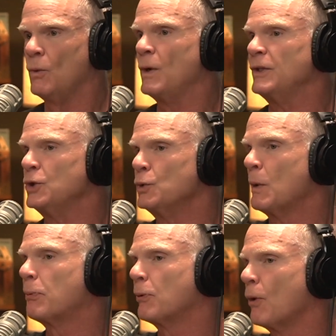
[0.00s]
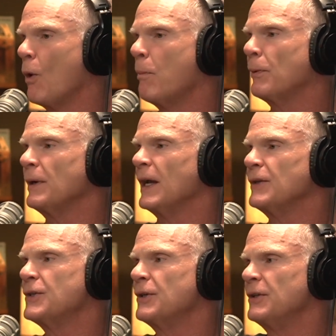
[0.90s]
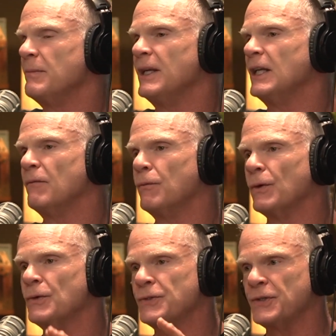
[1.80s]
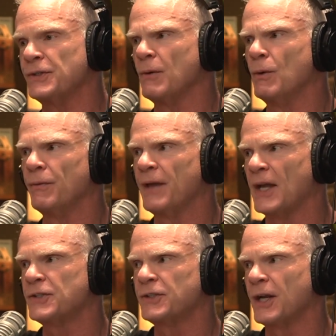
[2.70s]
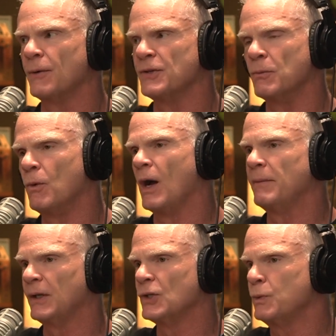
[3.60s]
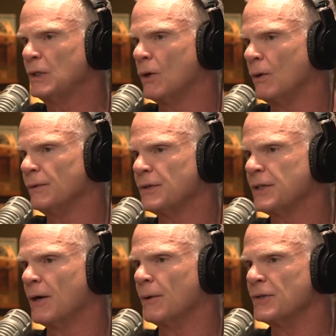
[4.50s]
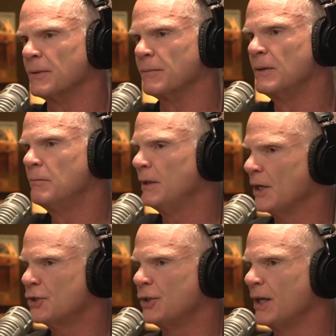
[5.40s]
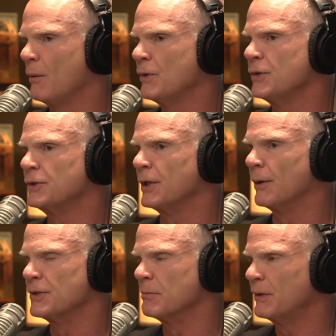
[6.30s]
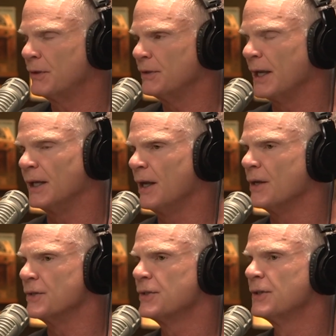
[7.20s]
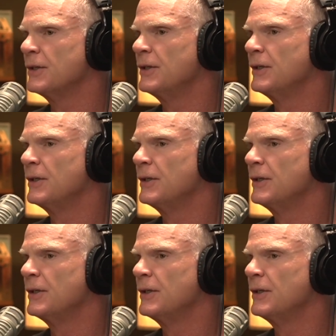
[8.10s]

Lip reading: When you appropriate the meaning of words to say, well, that's terrorism. Why? Because we called it terrorism. But yesterday it wasn't terrorism, but today it is.